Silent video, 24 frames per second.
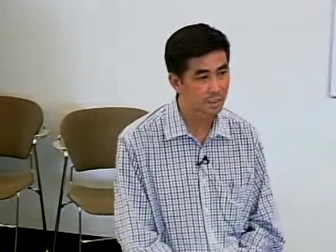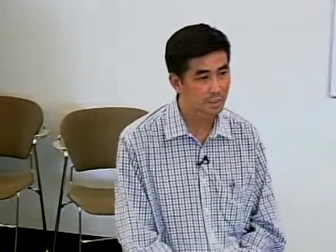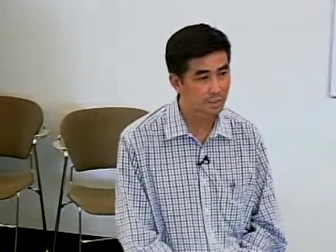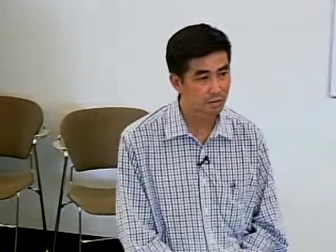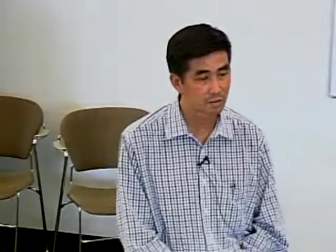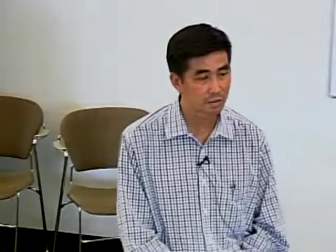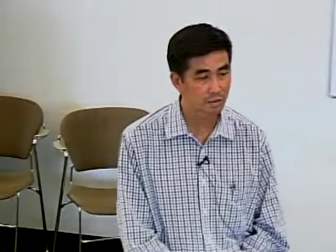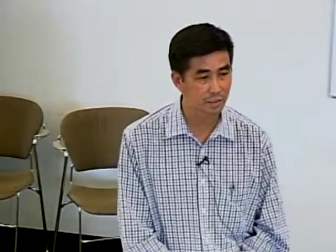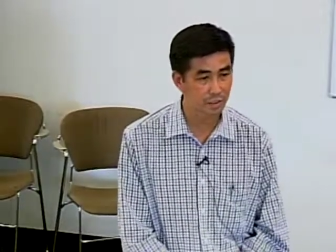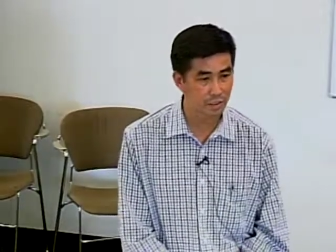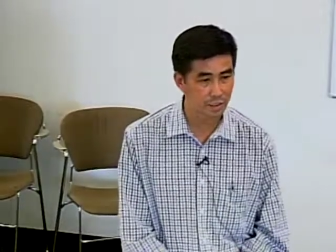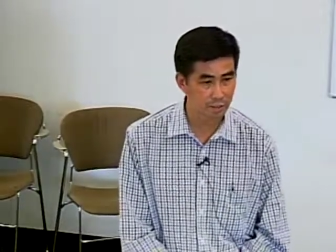who
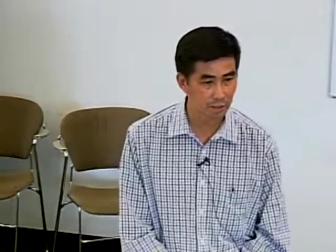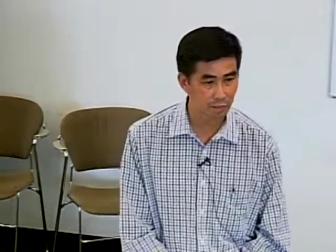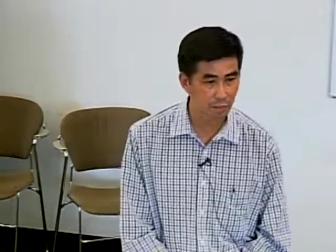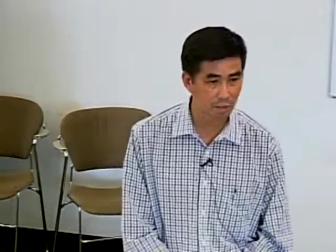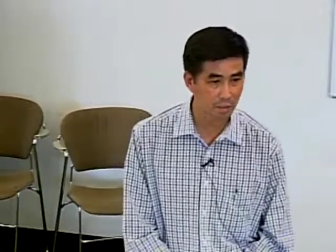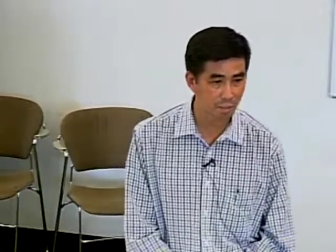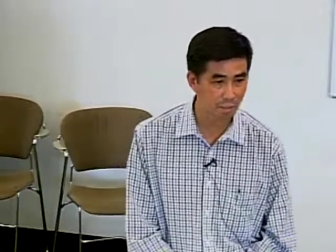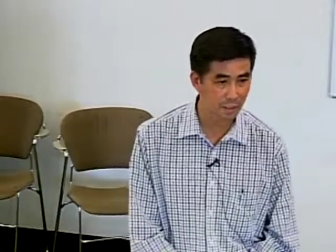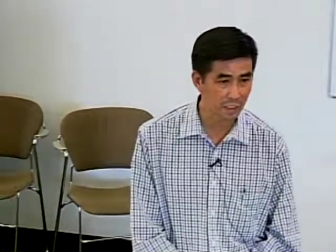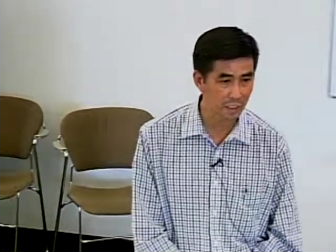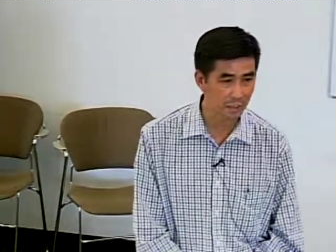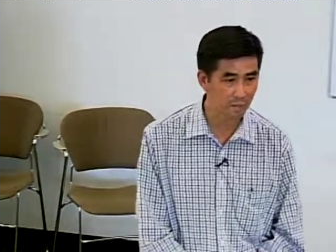do you least want
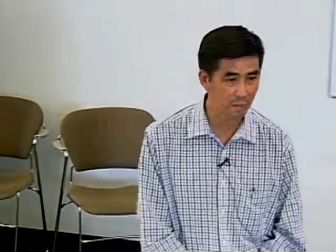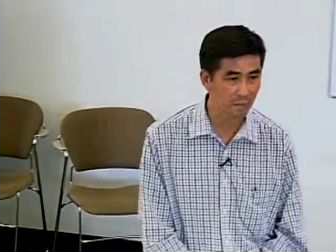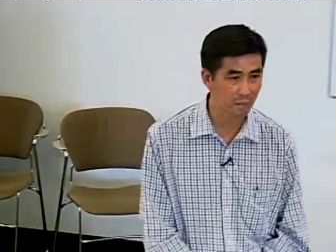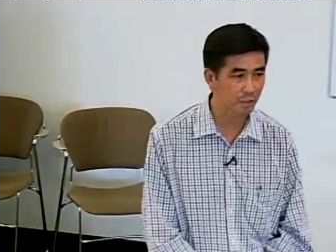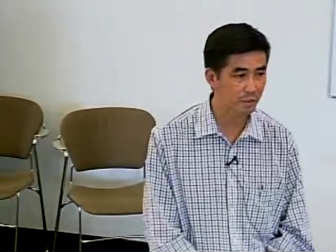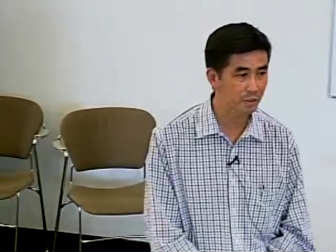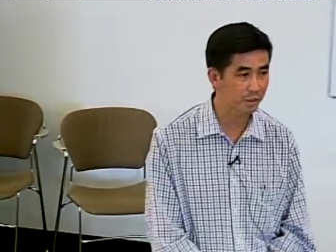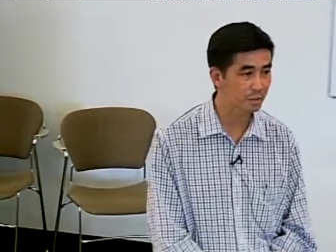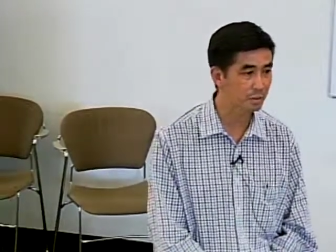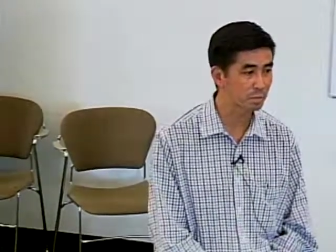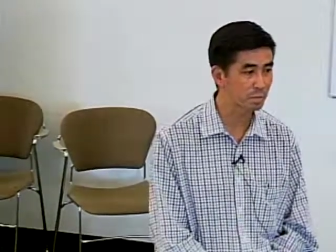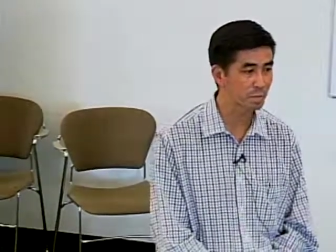to play with,
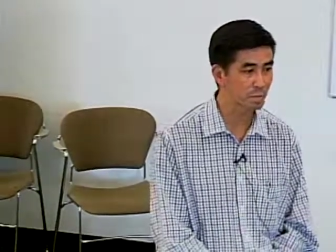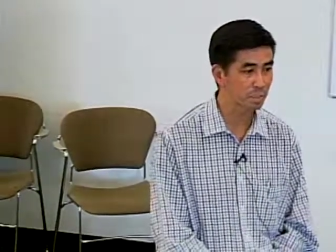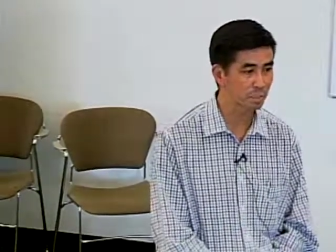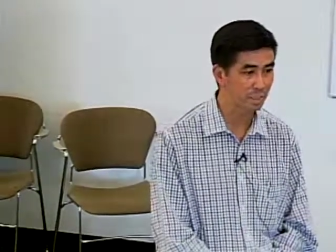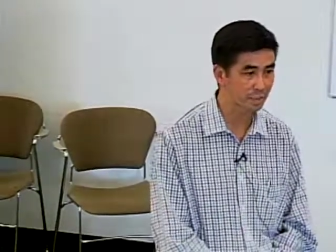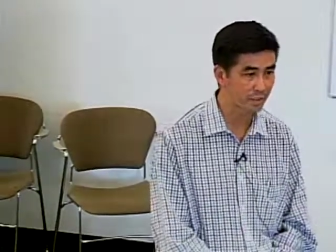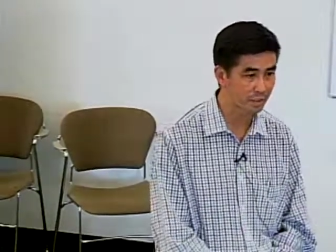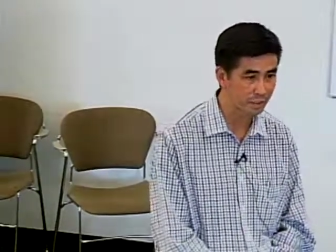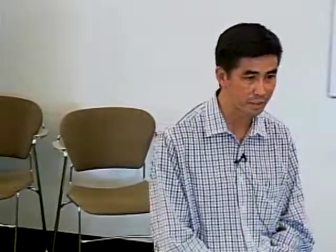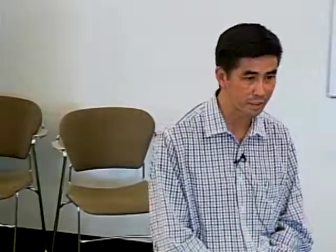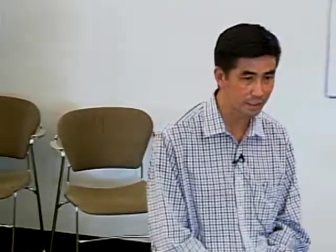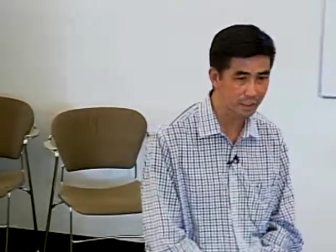who's most
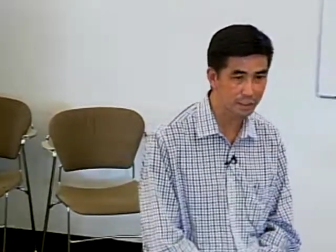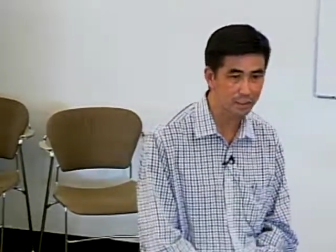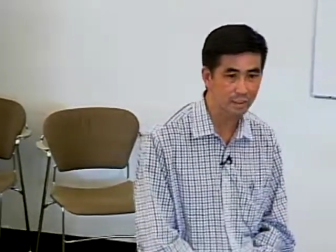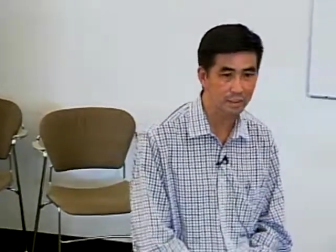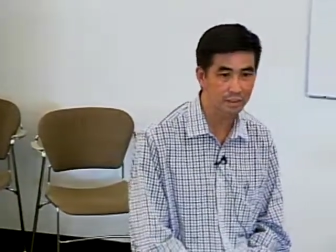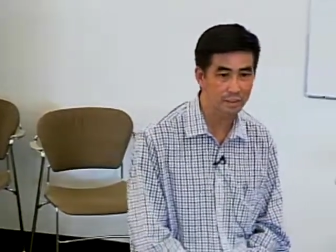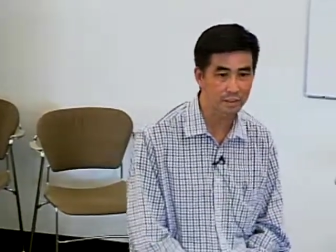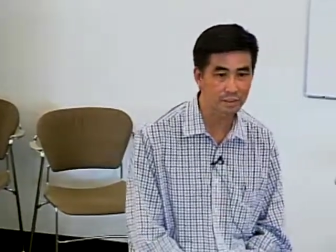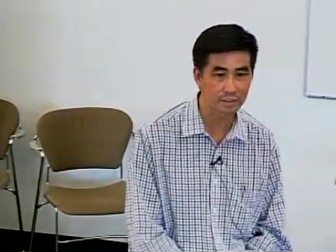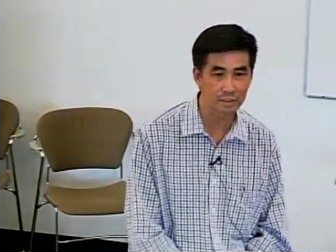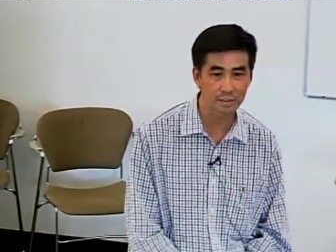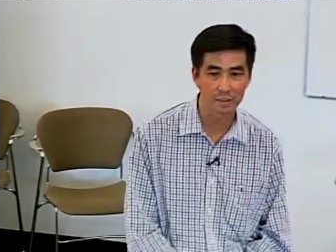likely to hit
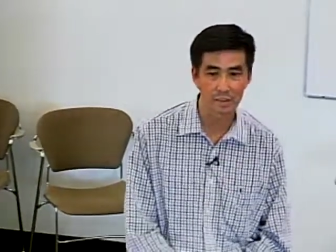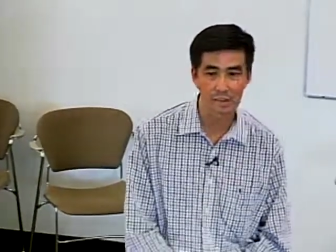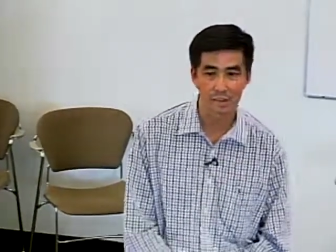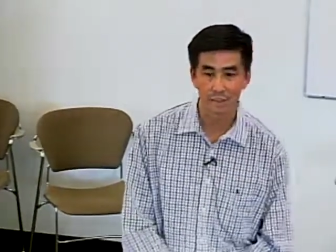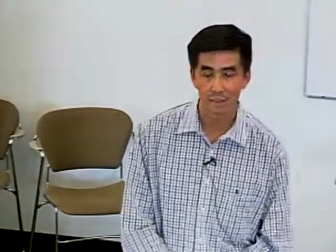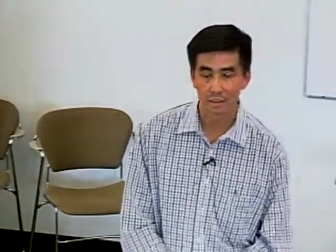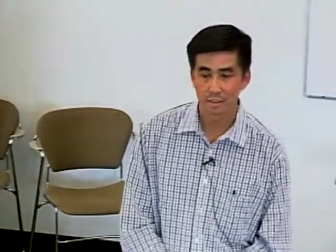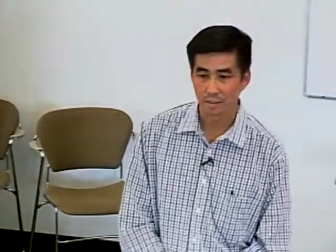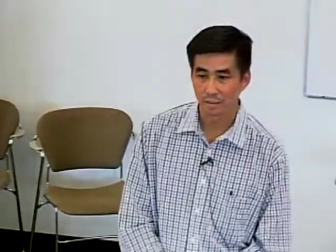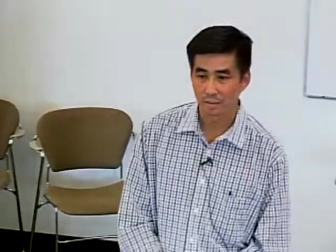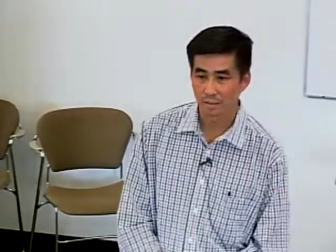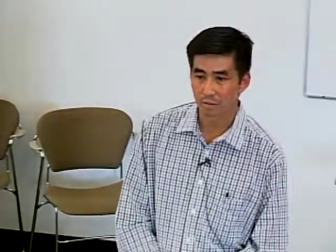you,
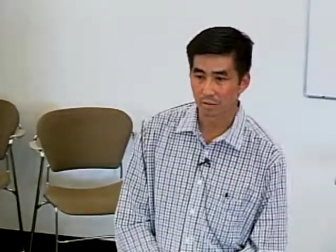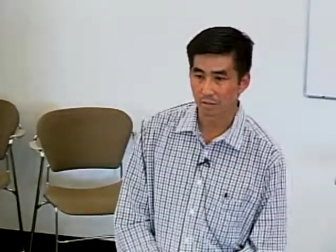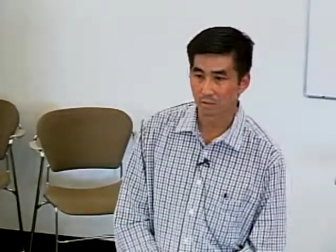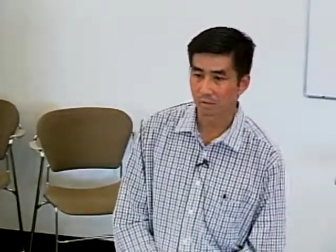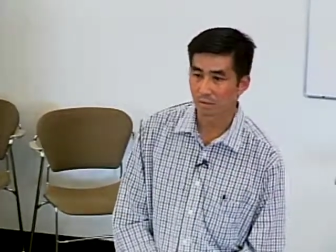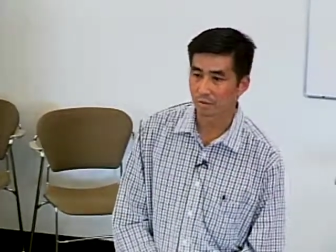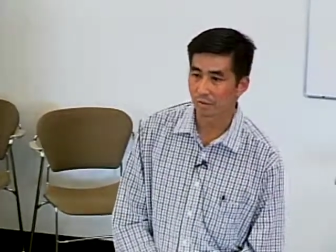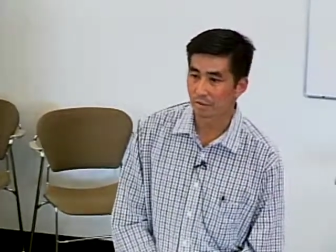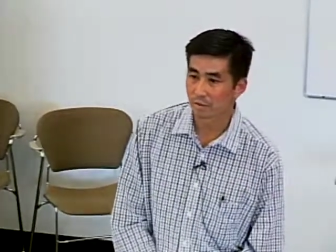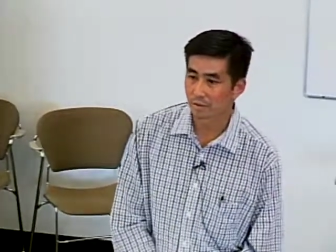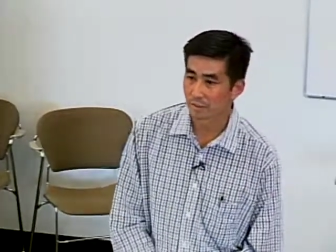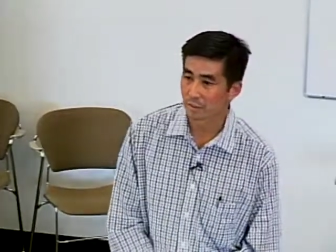
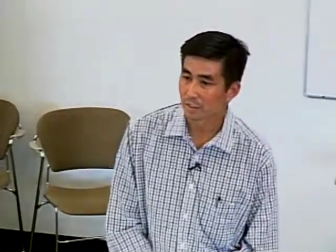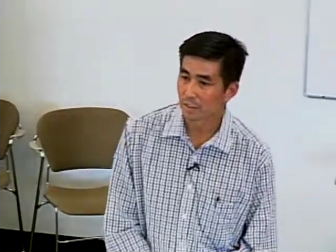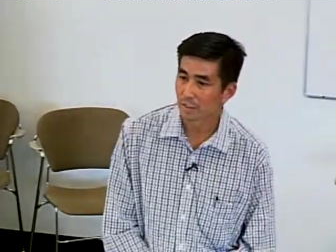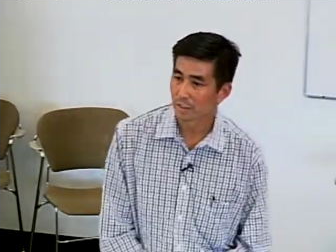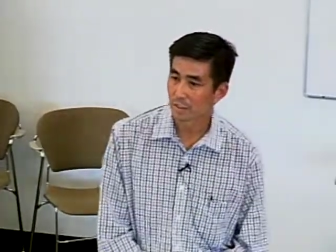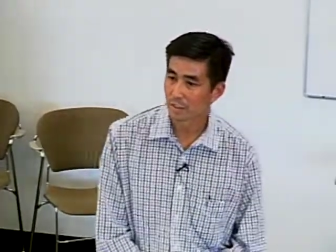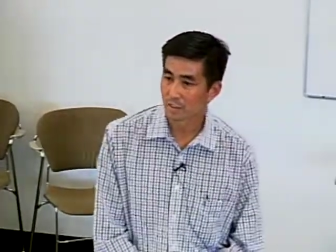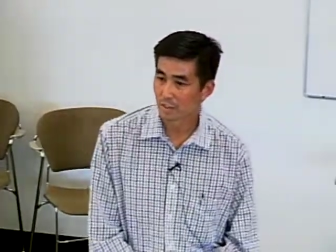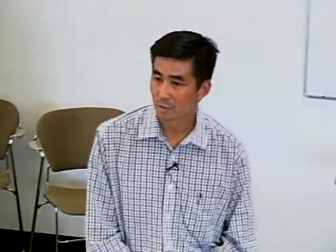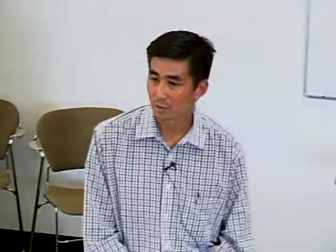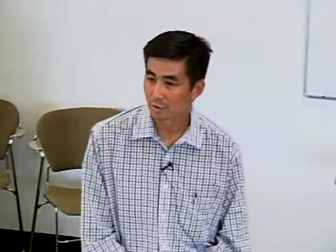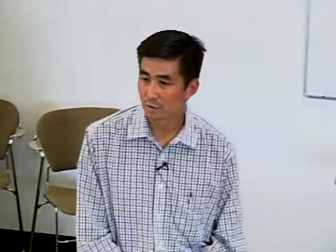who,
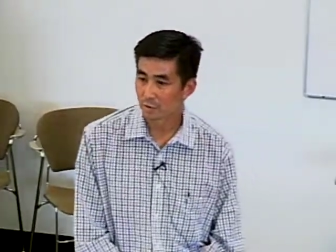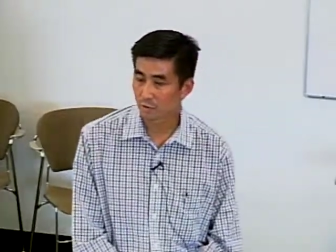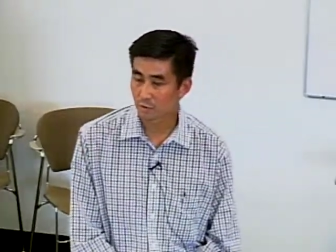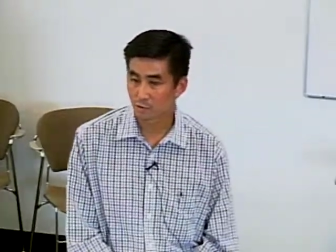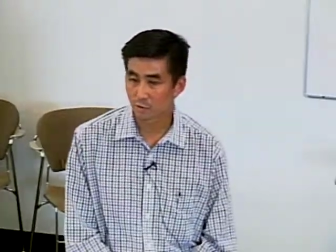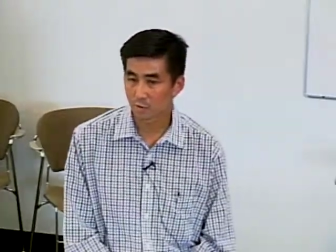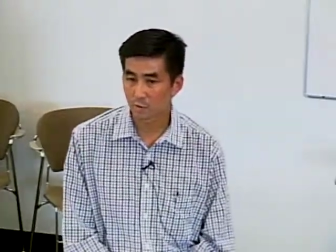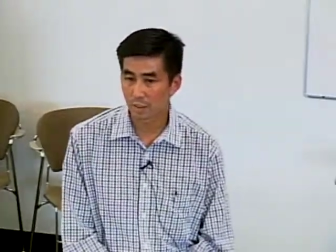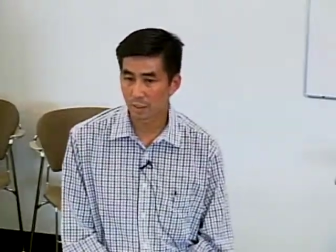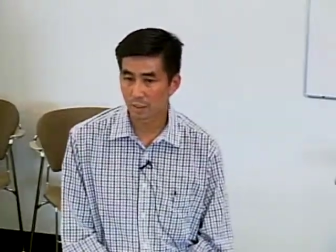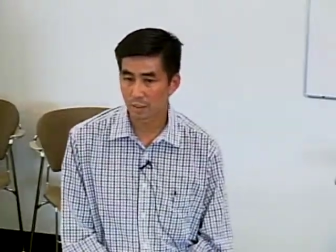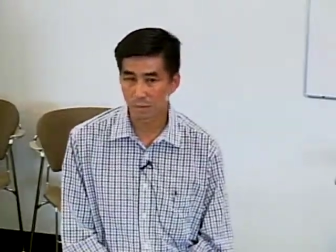who do you
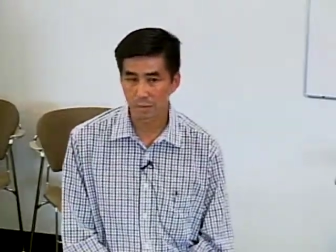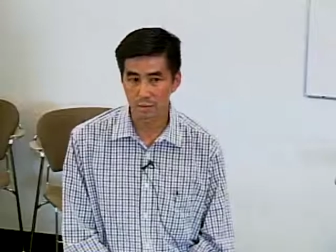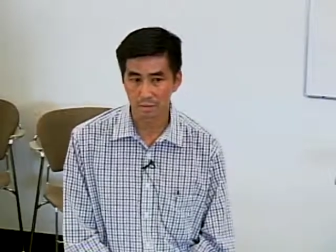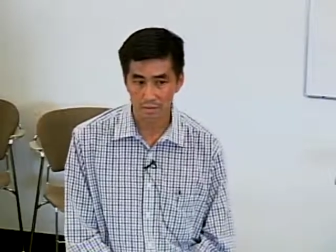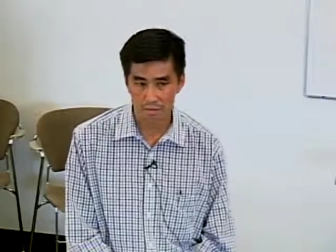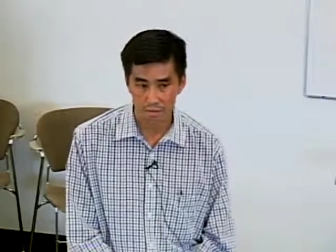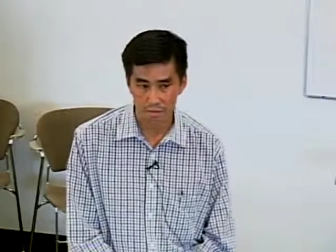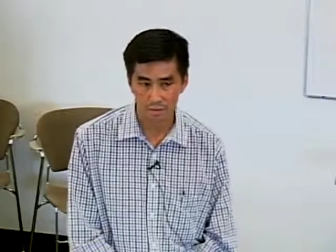want to,